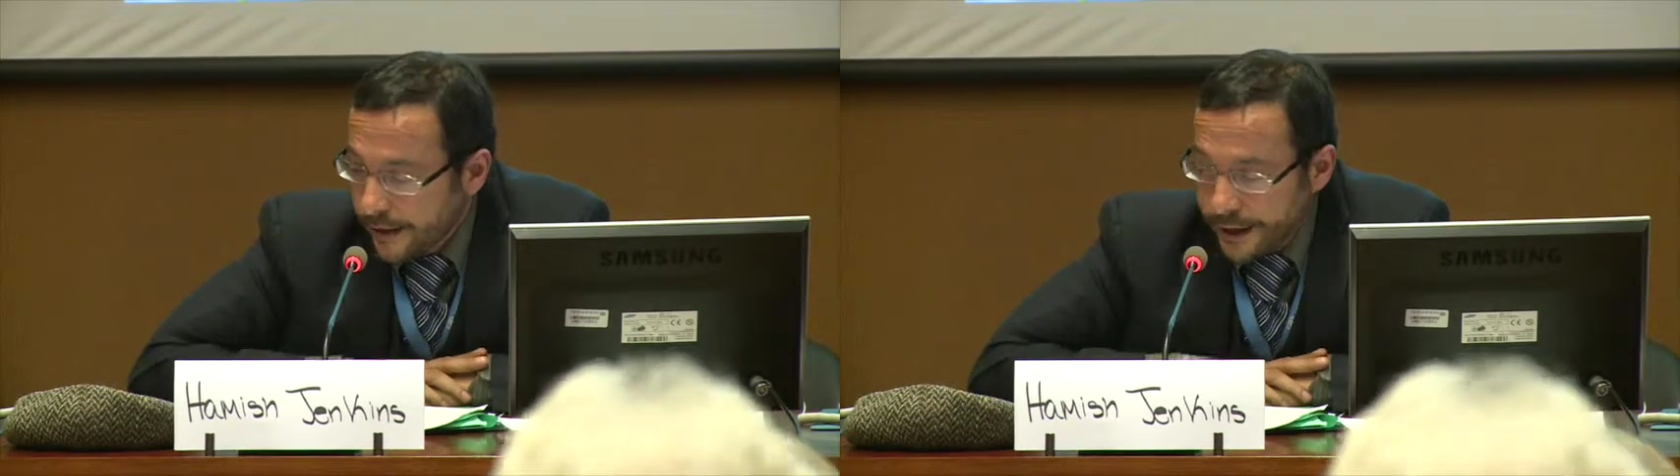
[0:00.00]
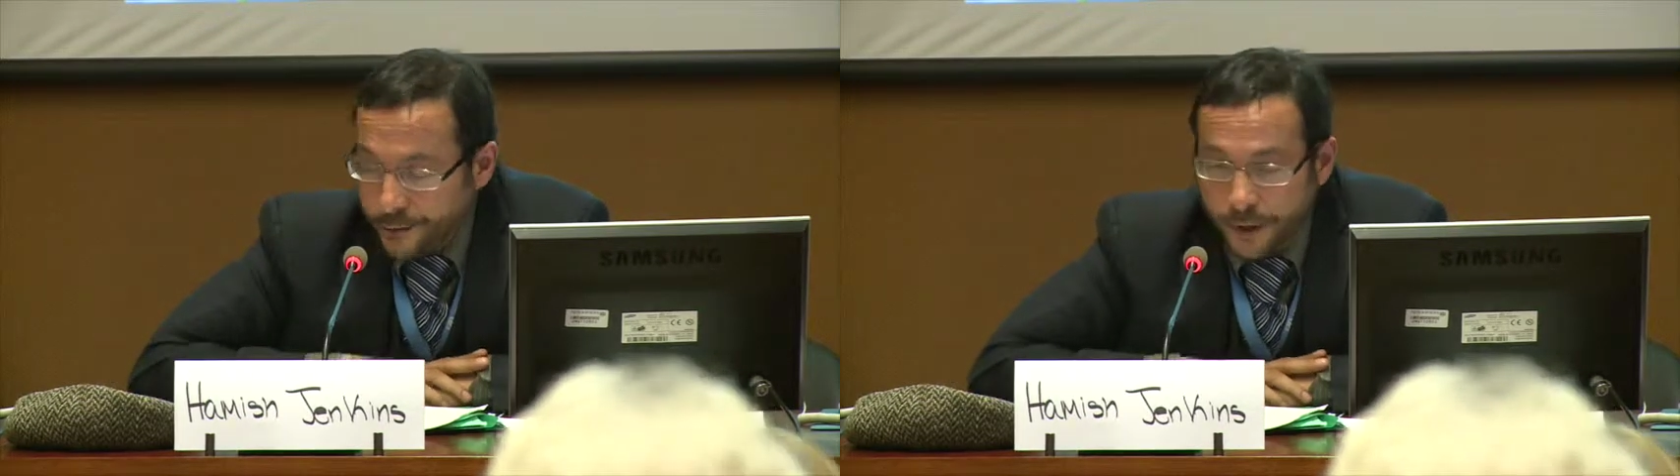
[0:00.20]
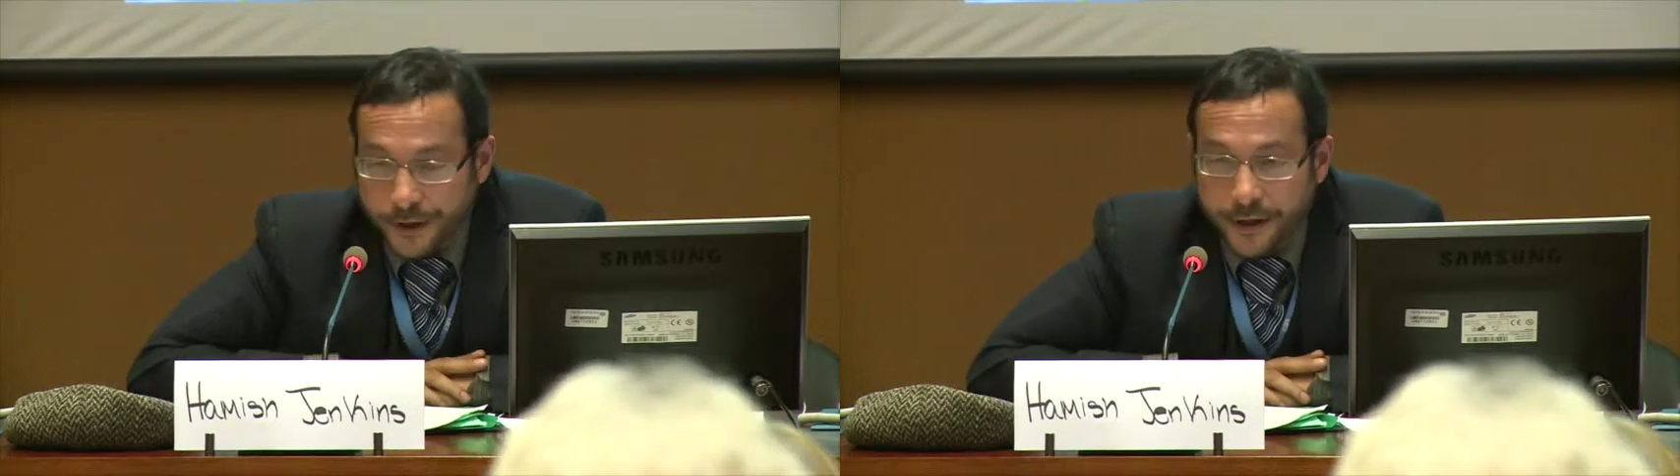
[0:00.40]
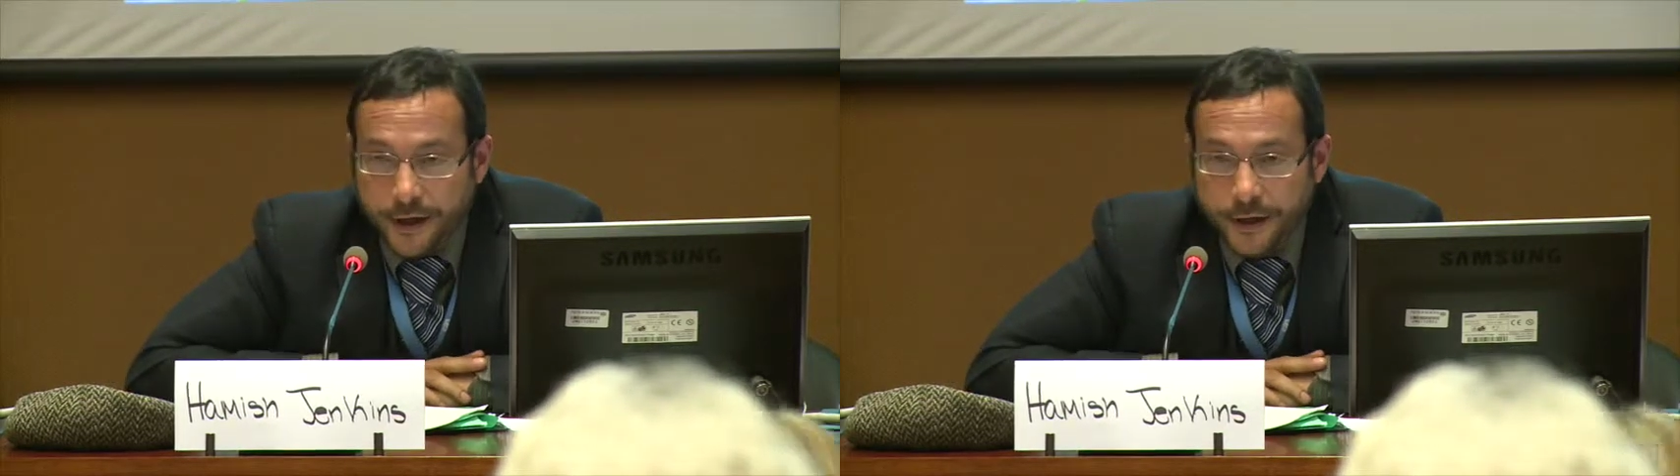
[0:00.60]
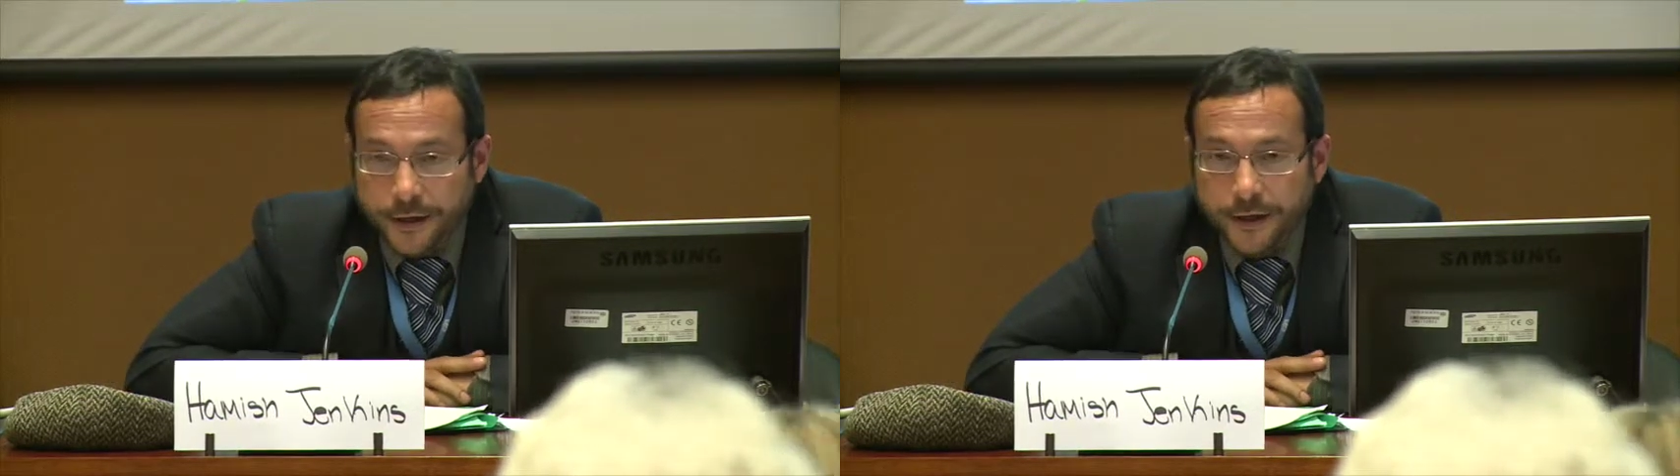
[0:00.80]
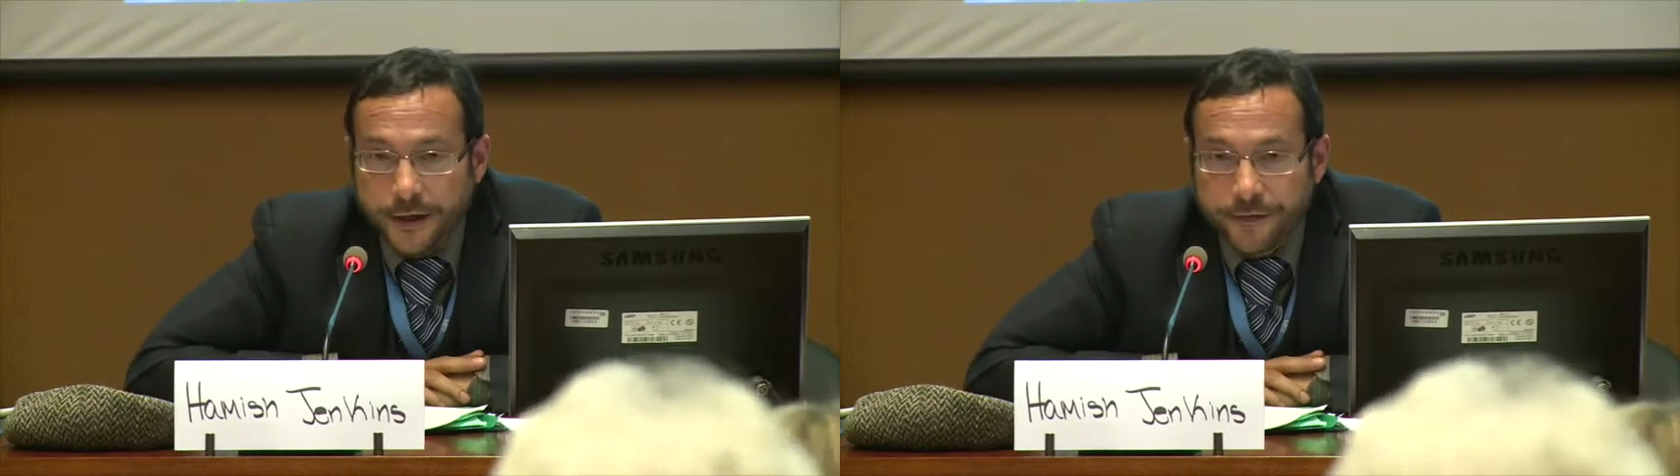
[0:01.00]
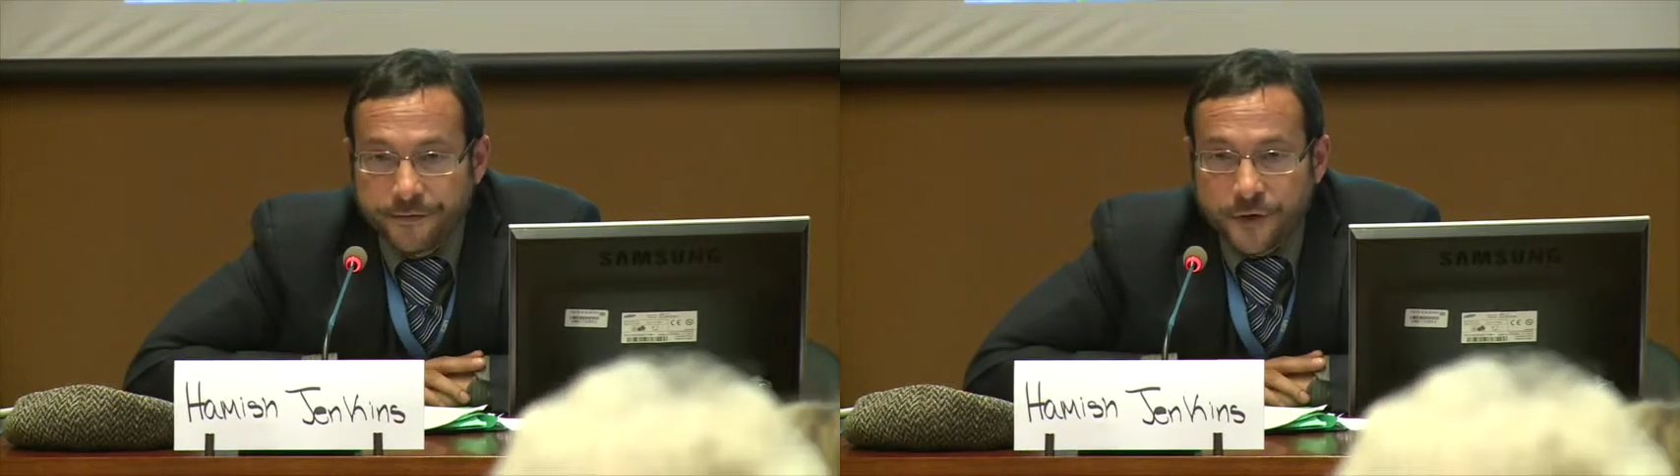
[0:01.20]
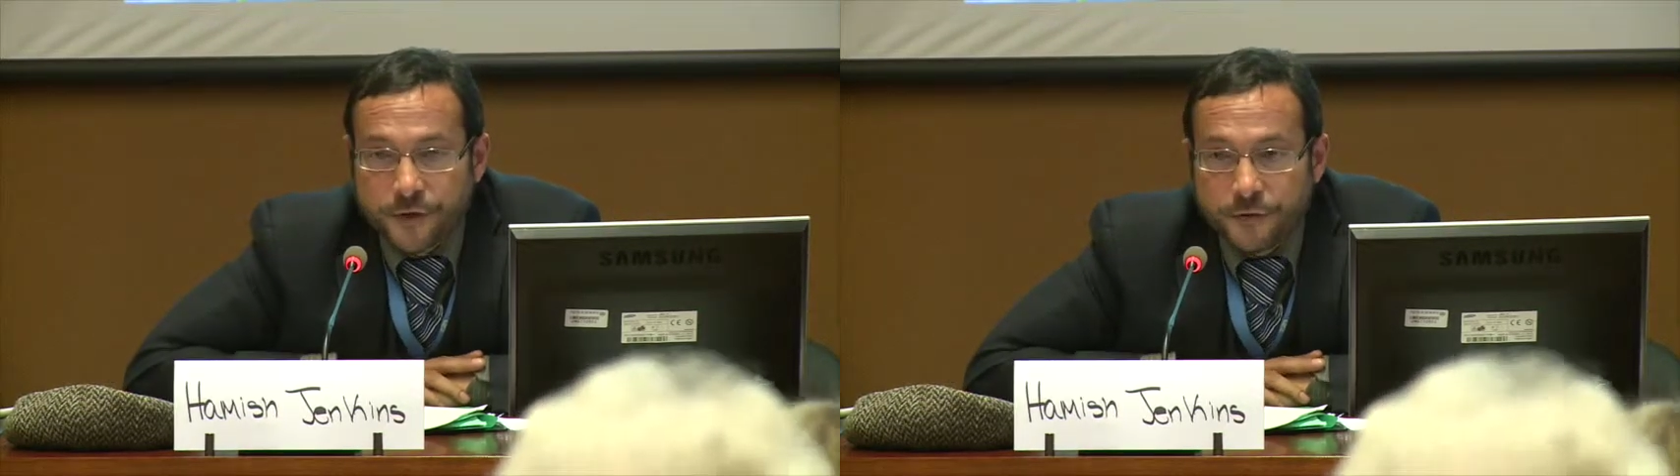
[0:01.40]
that one in the
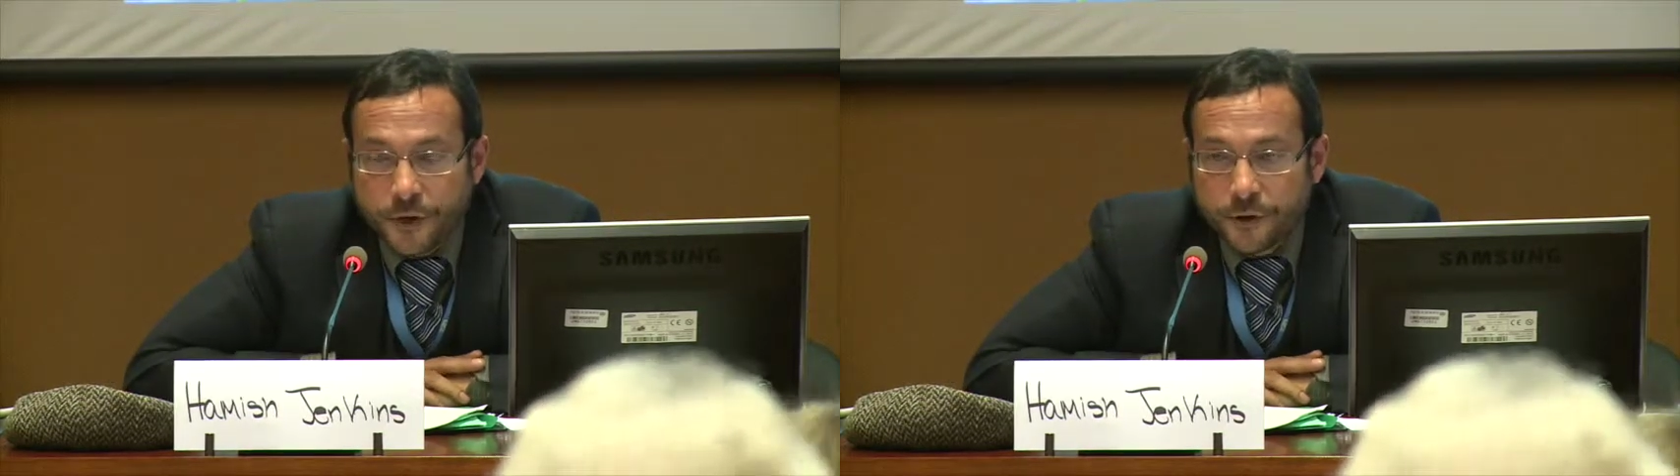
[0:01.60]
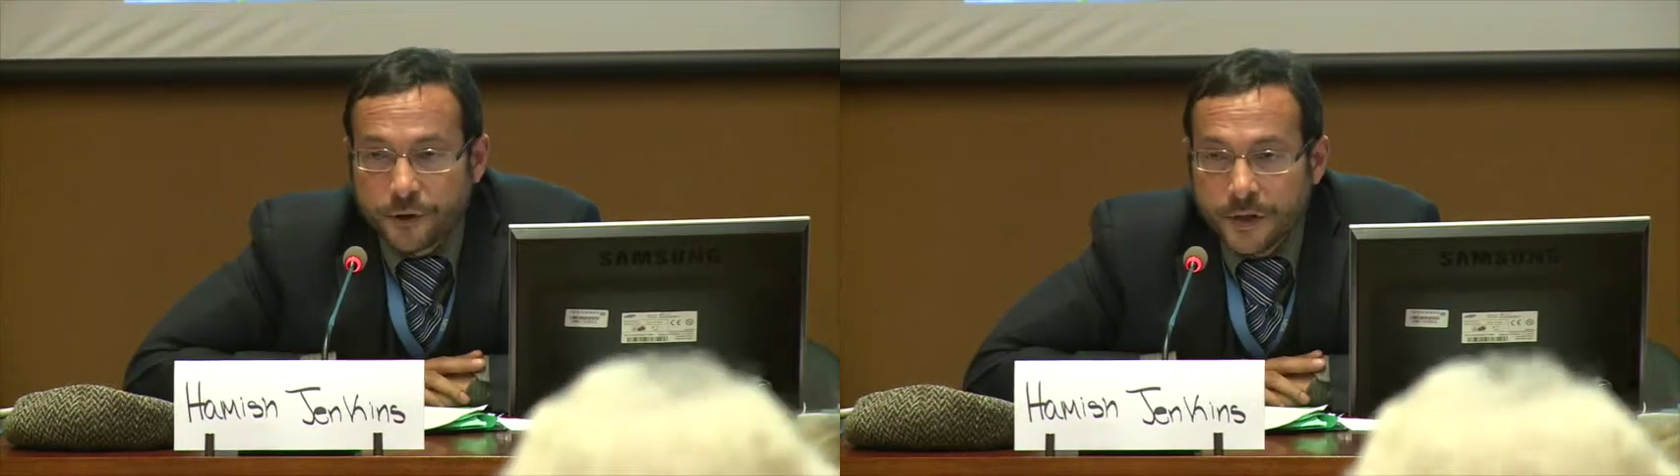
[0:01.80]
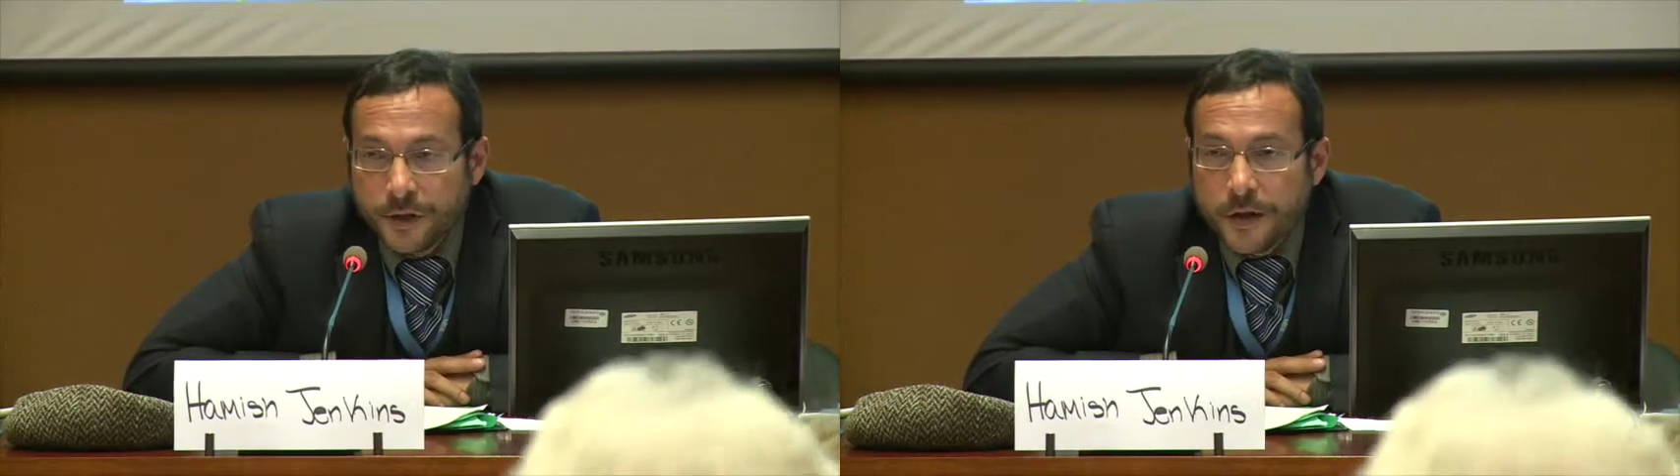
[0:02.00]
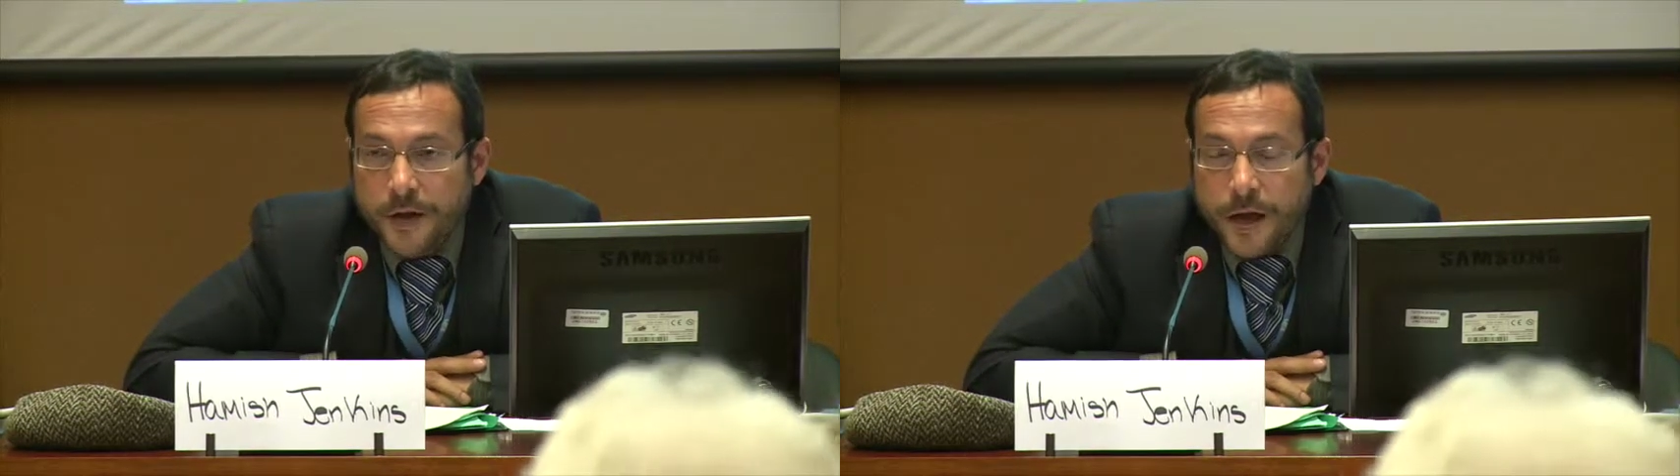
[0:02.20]
official document.